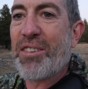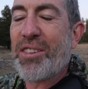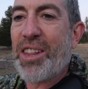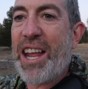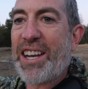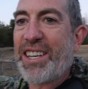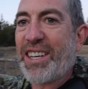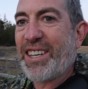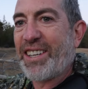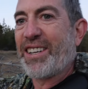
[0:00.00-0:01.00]

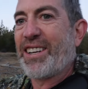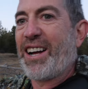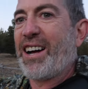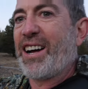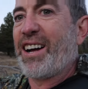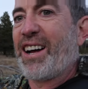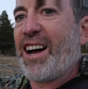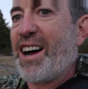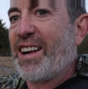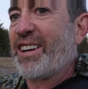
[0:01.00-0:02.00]
landed
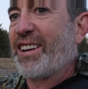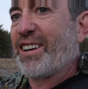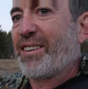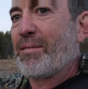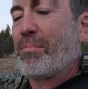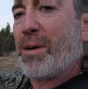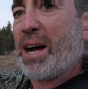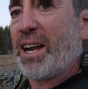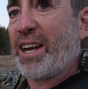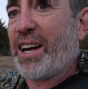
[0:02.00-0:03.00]
on
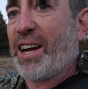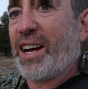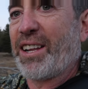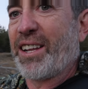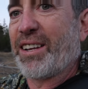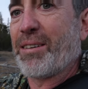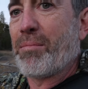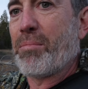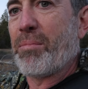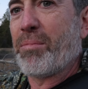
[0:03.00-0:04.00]
my uh,
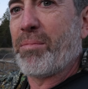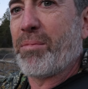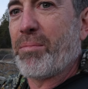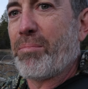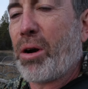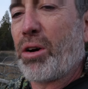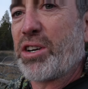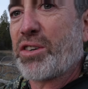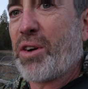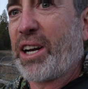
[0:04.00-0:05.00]

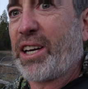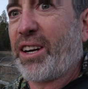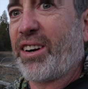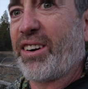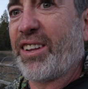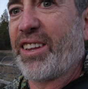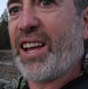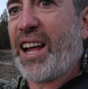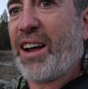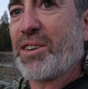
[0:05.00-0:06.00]
perch right here
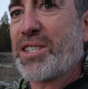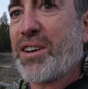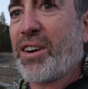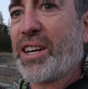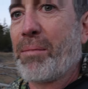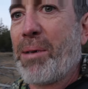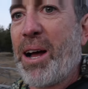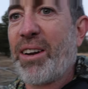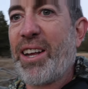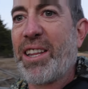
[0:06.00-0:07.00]
that I was talking
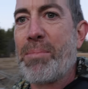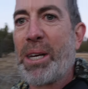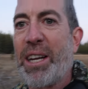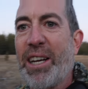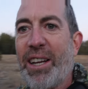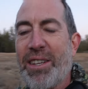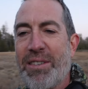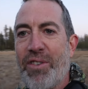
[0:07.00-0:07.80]
about at the beginning of this